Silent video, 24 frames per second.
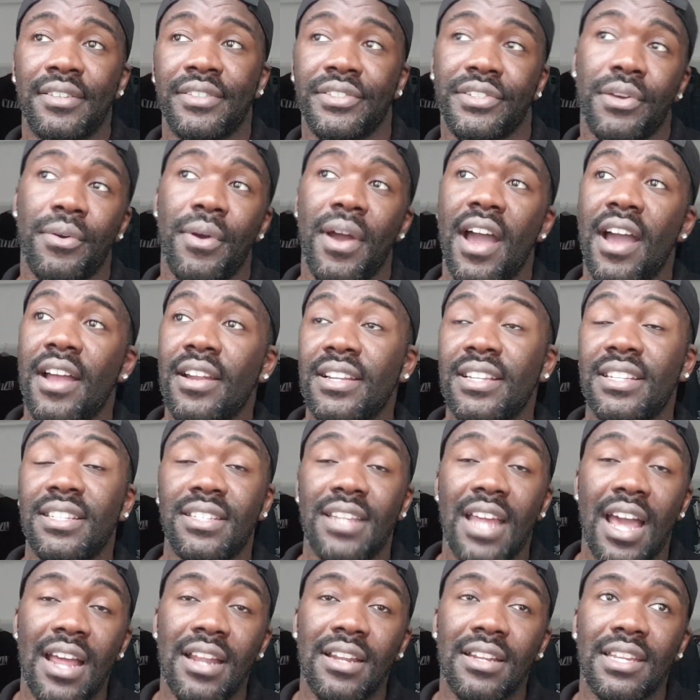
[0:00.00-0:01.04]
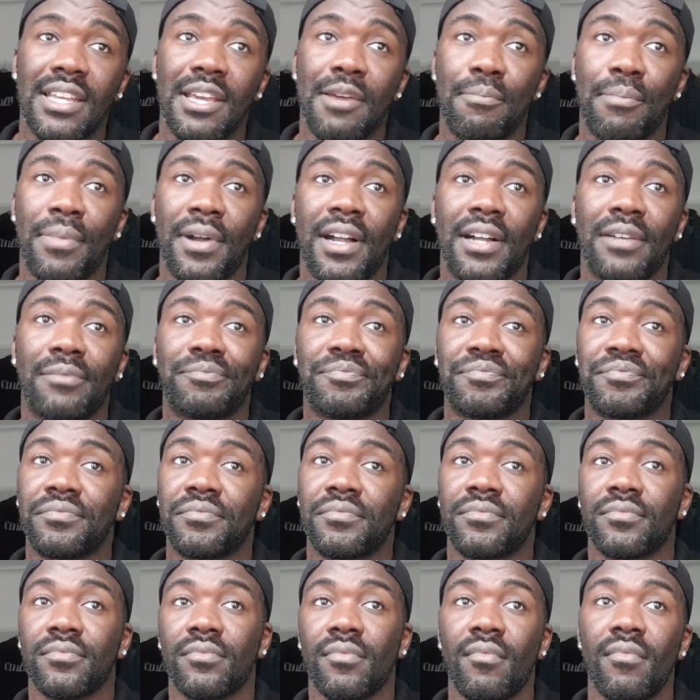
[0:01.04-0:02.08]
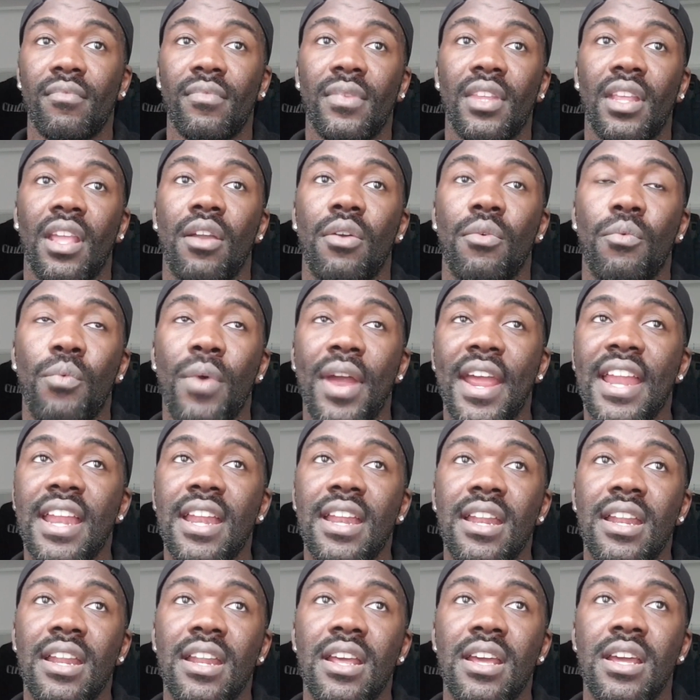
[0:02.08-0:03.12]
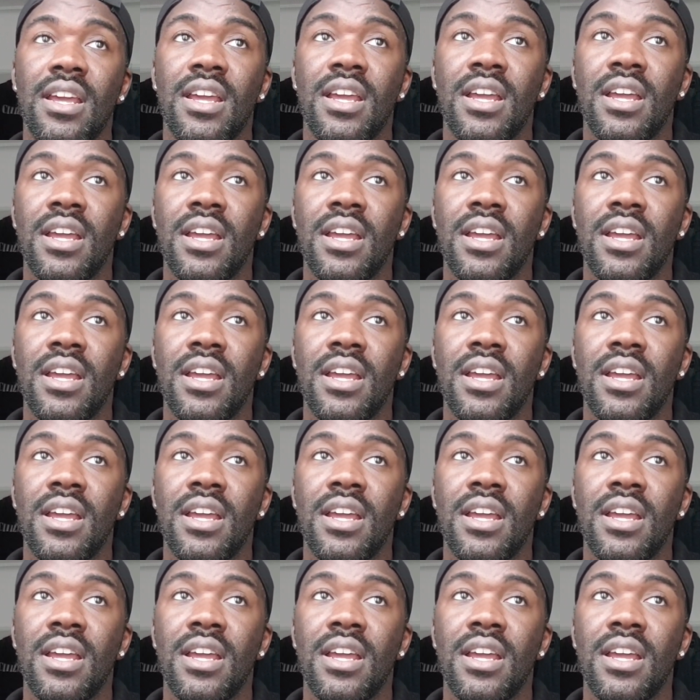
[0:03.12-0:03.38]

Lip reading: So I understand it. But when